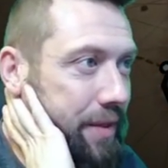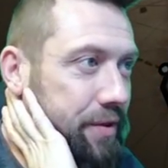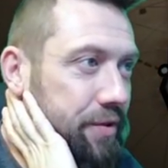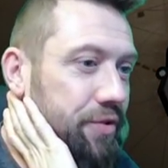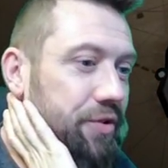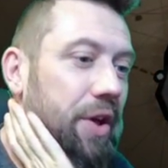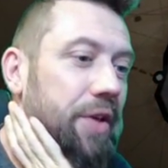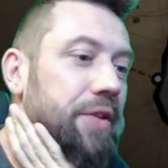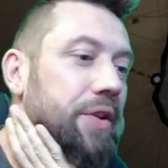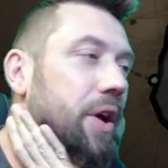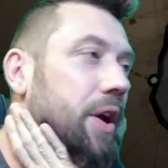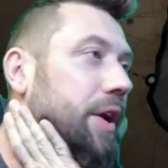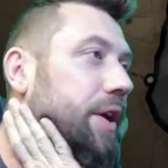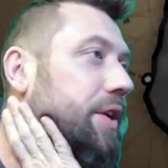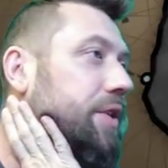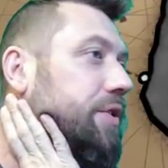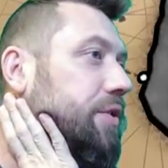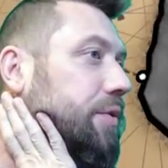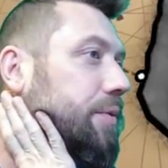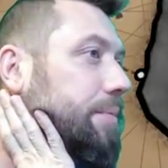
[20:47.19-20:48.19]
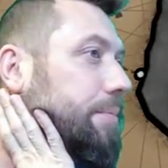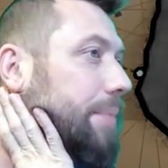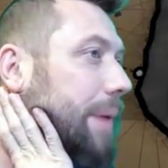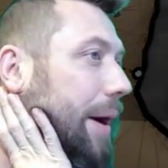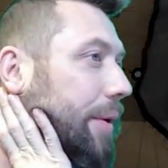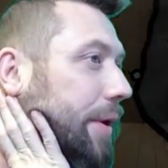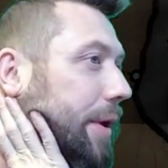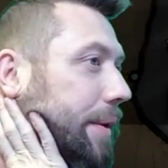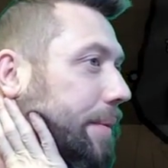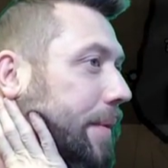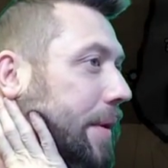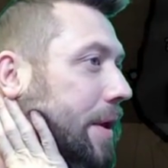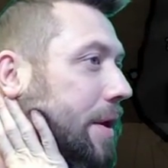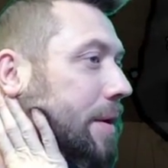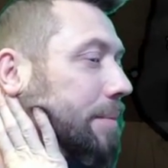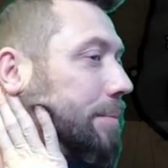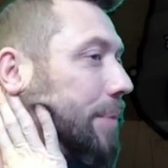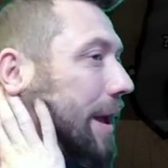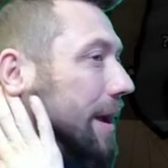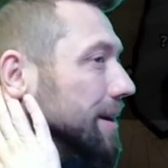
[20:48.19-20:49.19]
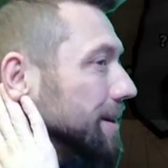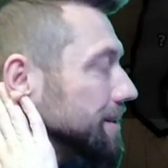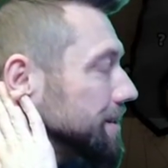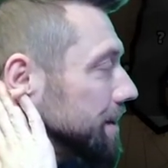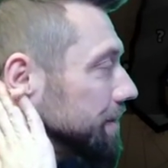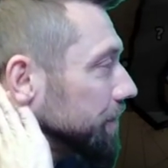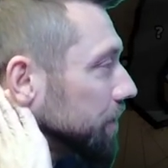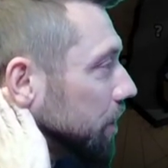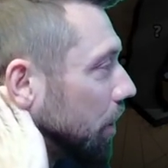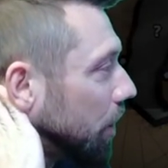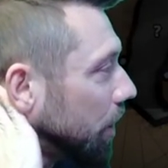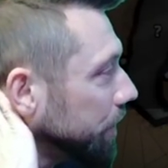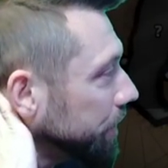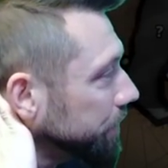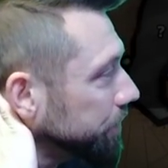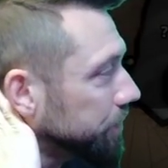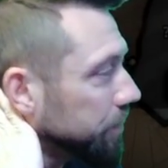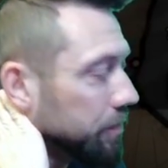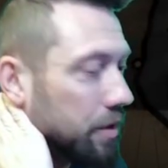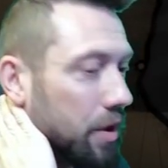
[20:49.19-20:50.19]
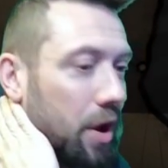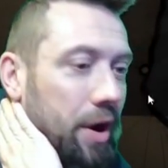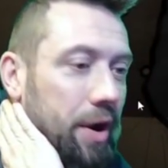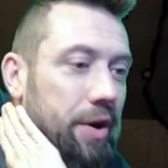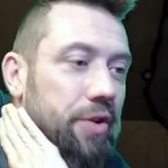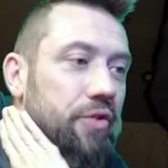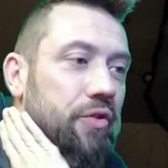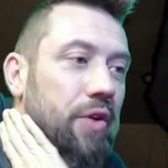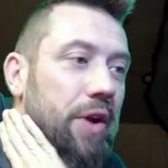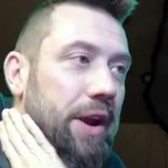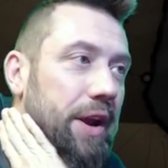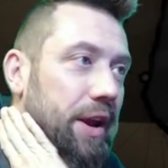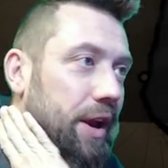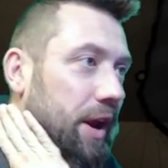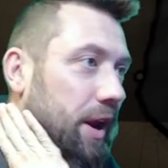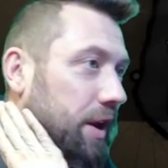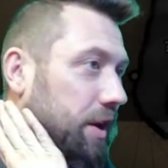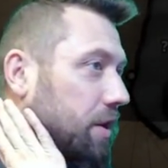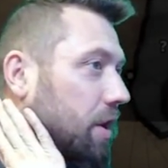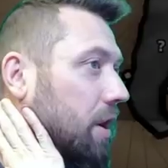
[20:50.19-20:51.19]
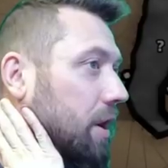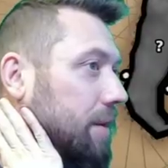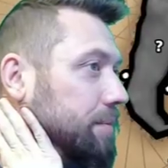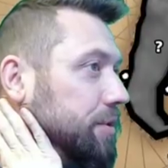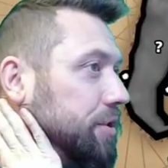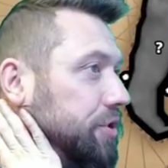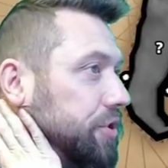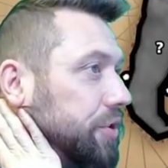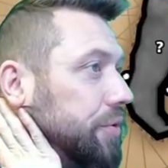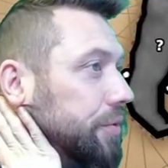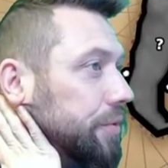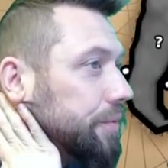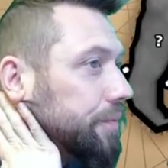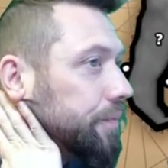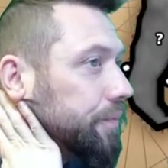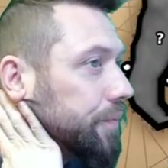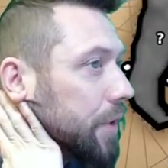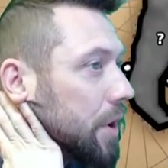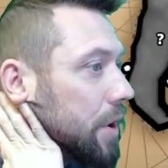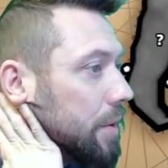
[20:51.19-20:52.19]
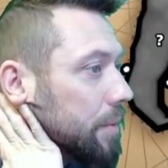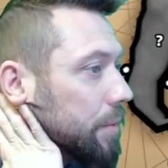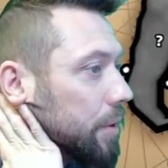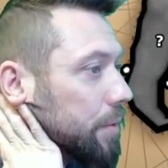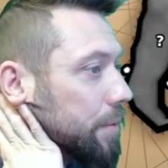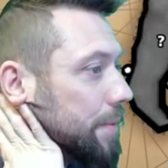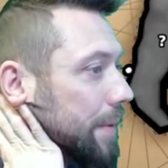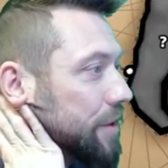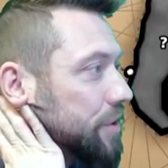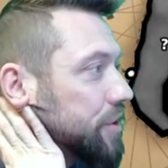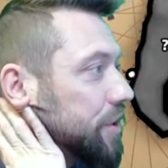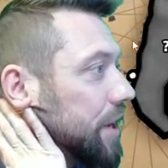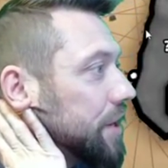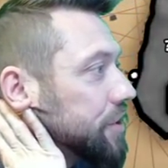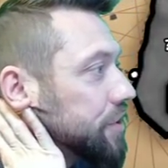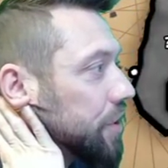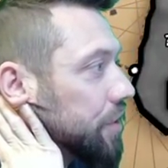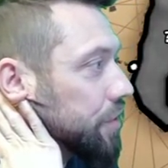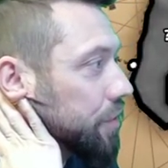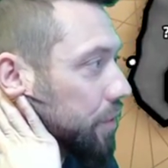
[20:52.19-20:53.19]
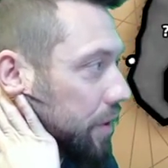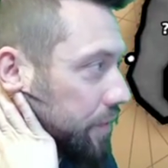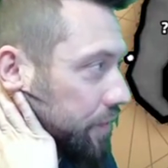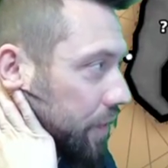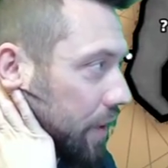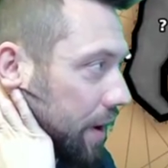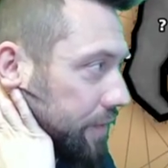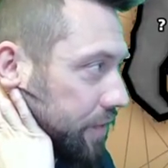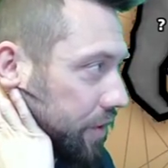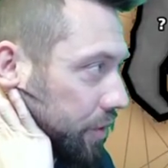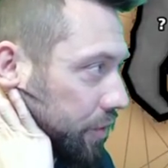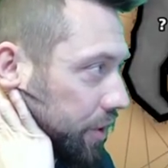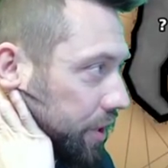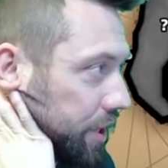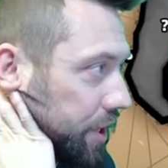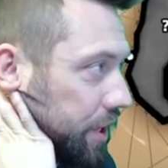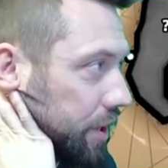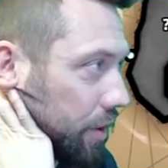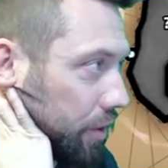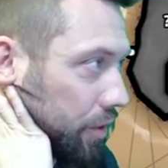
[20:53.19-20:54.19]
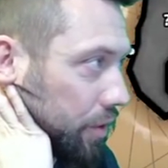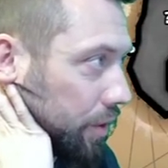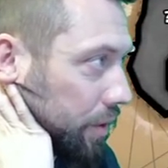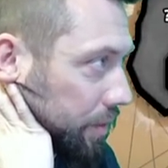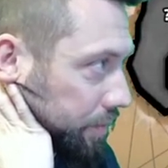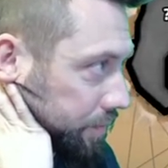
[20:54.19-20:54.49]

There's nothing I can do about it. Black doesn't have a continent. They're not going to trade in anytime soon. Purple matches gets the 35. They're here.